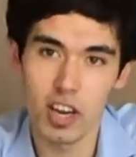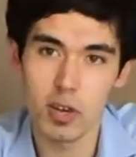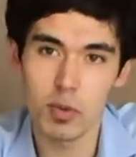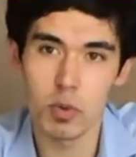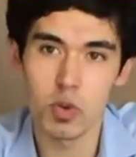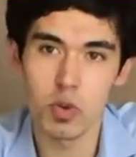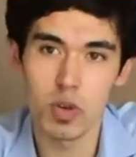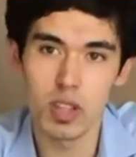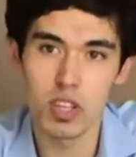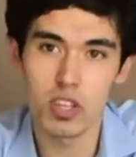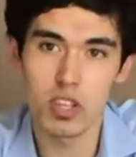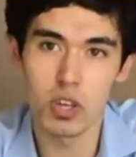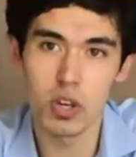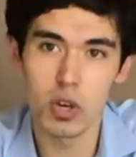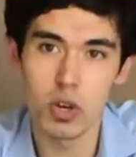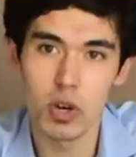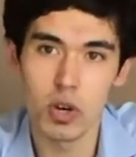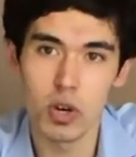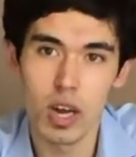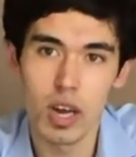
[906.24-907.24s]
between the
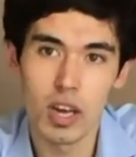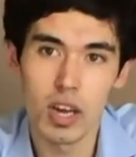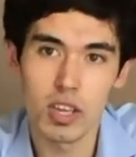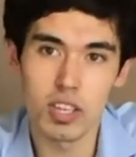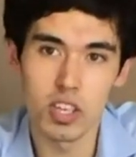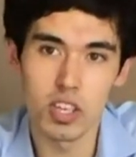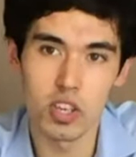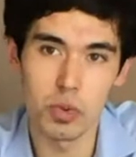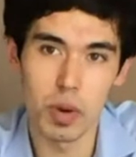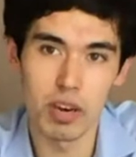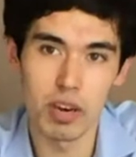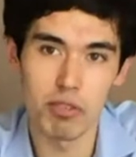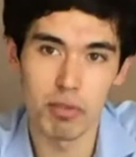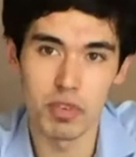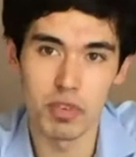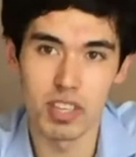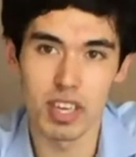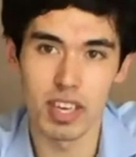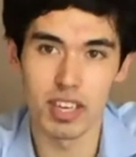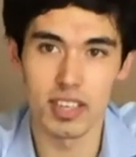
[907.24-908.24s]
two, since you went from
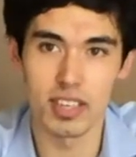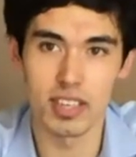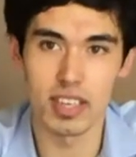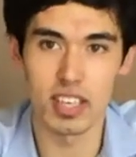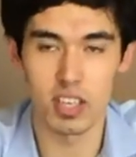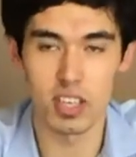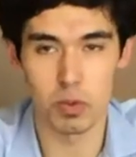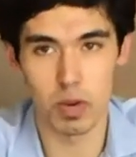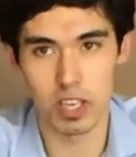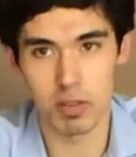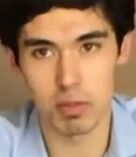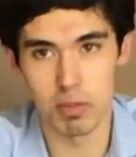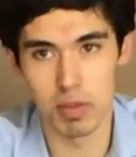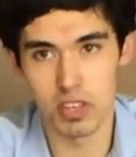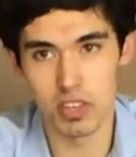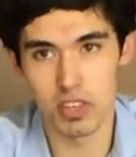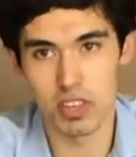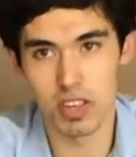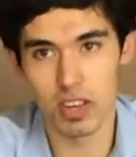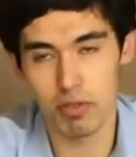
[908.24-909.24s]
CLC to
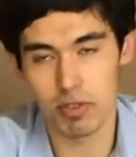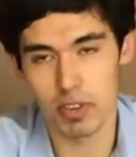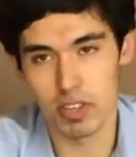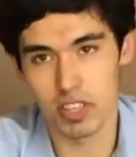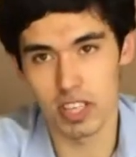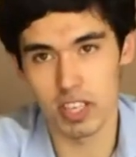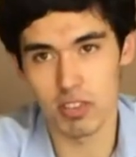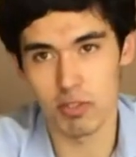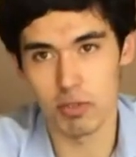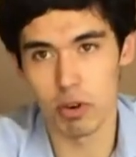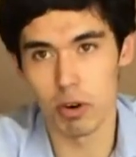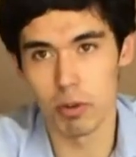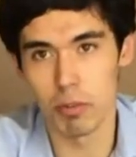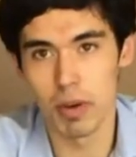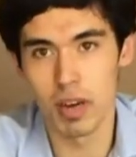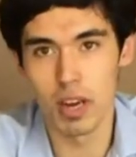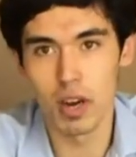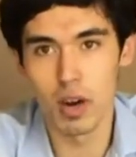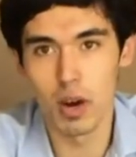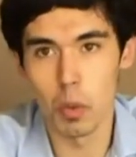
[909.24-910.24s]
Westminster for sixth form,
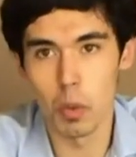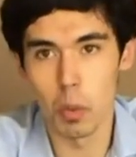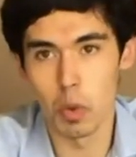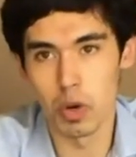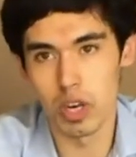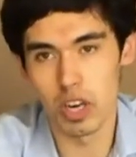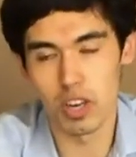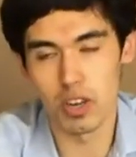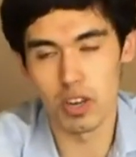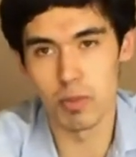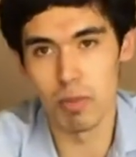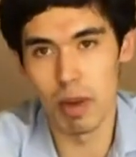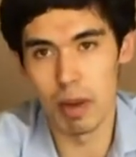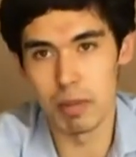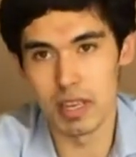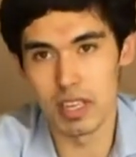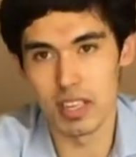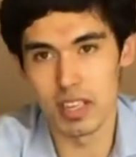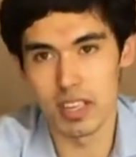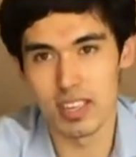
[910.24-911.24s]
what did you
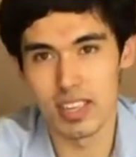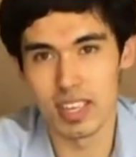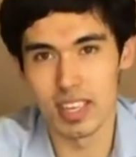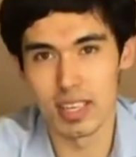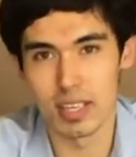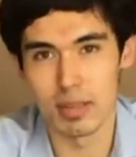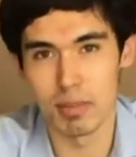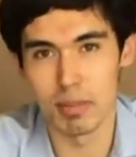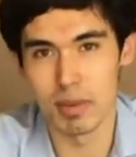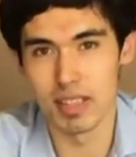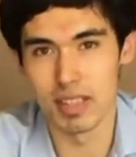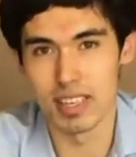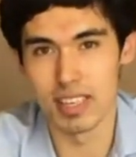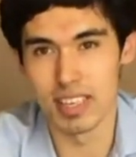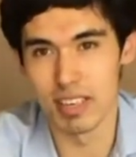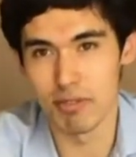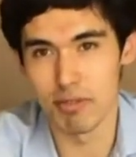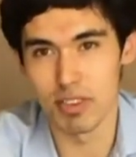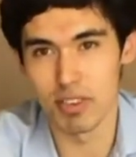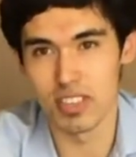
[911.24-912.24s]
maybe see as the
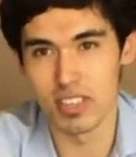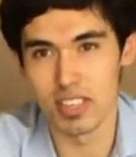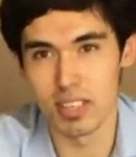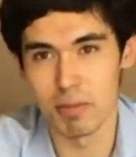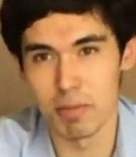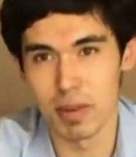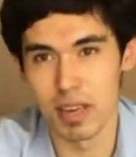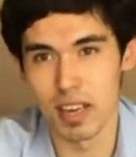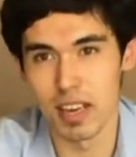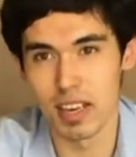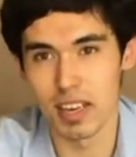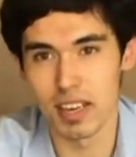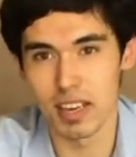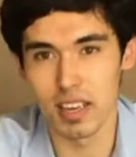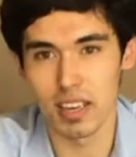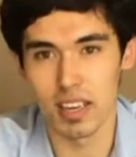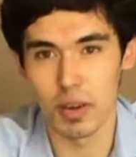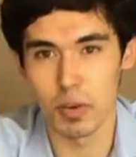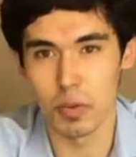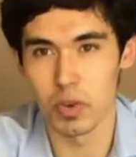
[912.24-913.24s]
differences being?
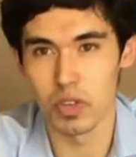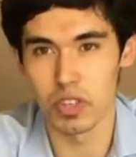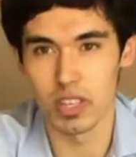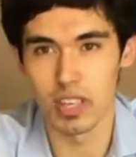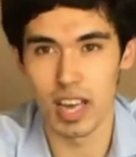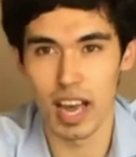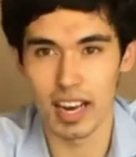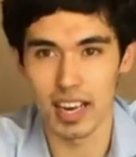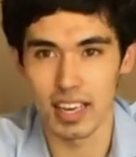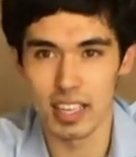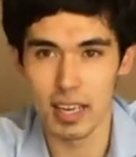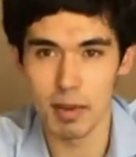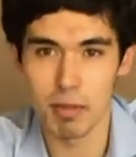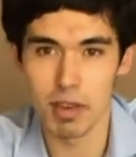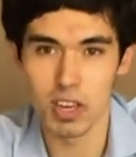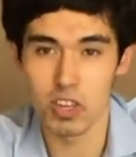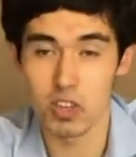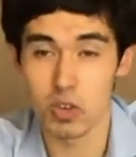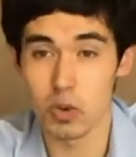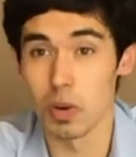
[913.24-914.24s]
Like, was it
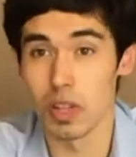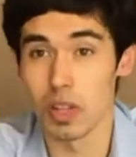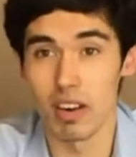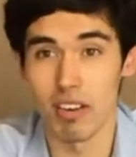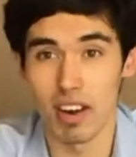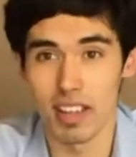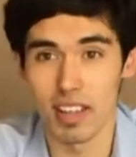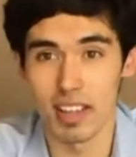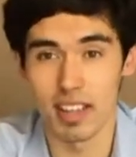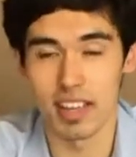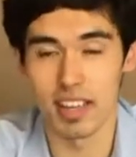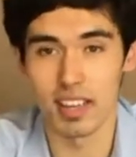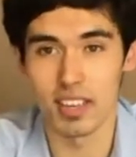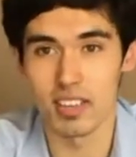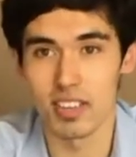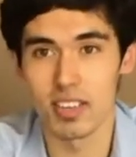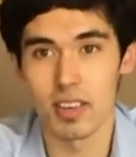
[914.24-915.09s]
academics or were there other things?